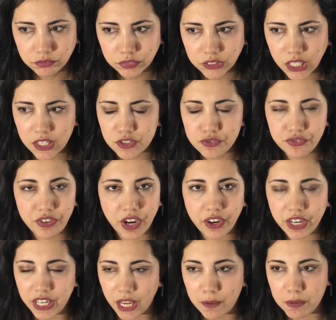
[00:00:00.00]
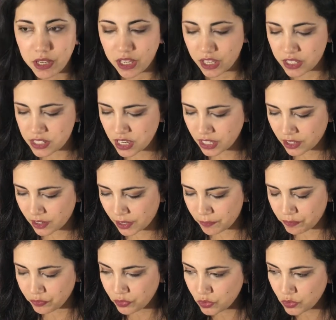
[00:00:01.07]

it's very yummy. It's like um